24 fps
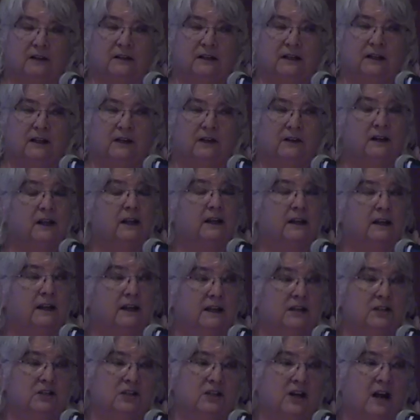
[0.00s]
care. They can
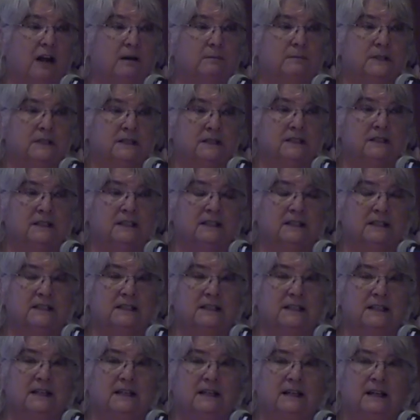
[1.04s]
get jobs at
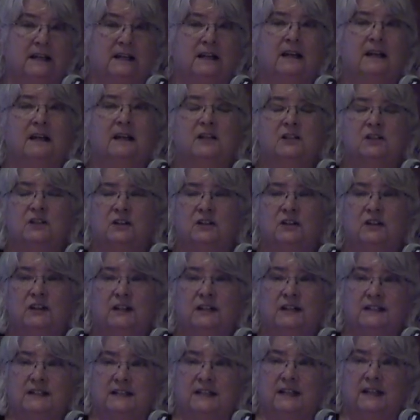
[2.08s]
16. Certain
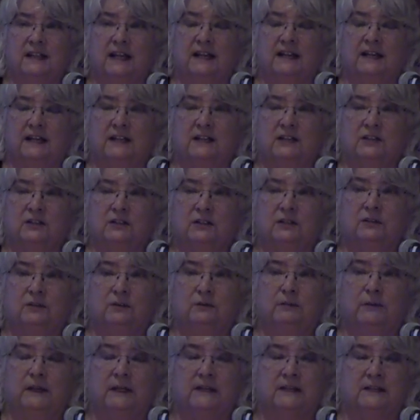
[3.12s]
things that they can do
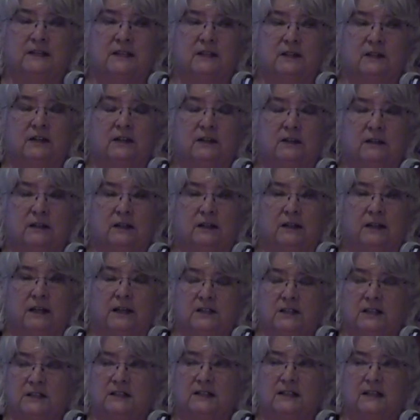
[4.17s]
because the
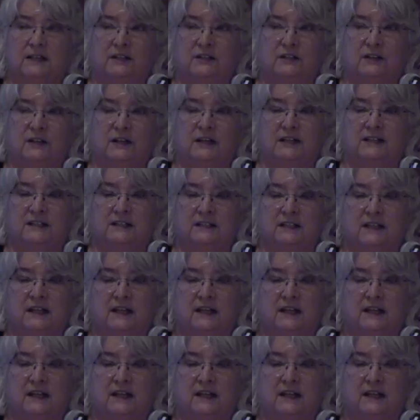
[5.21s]
legislature has